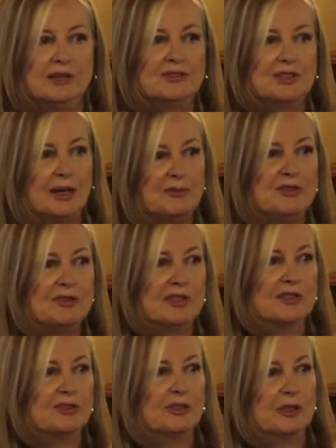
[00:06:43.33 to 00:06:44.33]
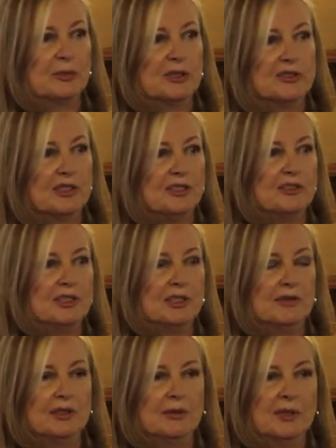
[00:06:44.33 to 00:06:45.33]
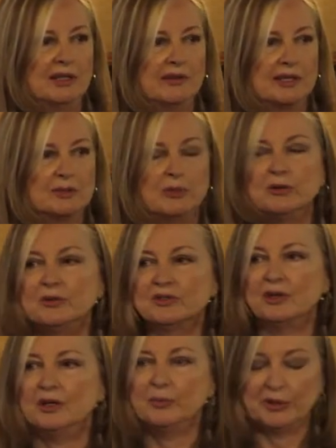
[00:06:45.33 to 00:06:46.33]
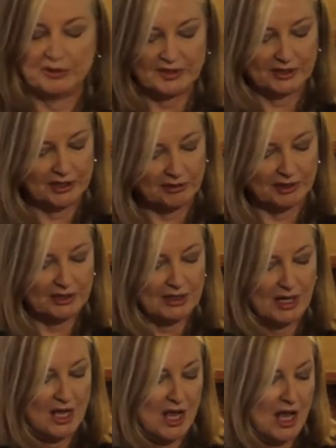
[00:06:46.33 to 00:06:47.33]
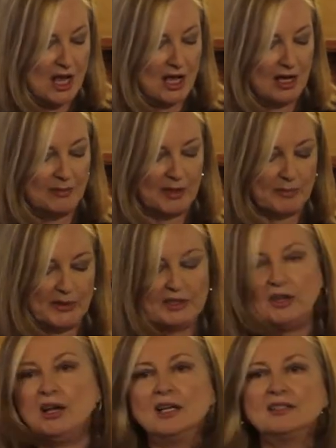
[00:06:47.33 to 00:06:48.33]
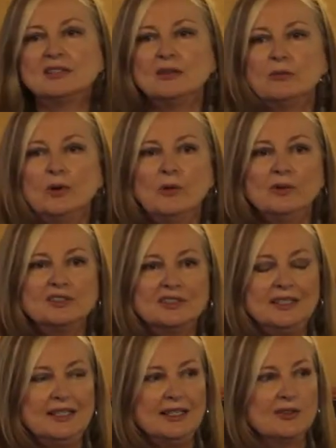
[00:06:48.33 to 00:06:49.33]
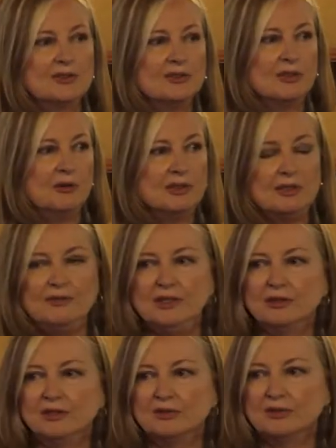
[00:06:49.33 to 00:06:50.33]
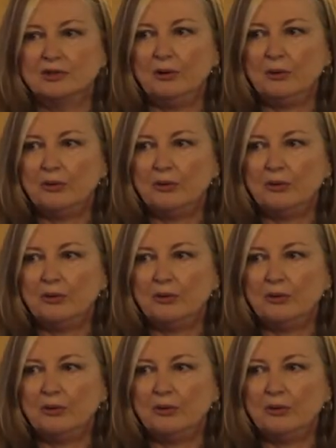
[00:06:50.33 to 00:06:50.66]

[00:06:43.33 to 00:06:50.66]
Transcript: I've stopped using the term persecution, even though my last book was called Persecuted, because what we're seeing is so severe and so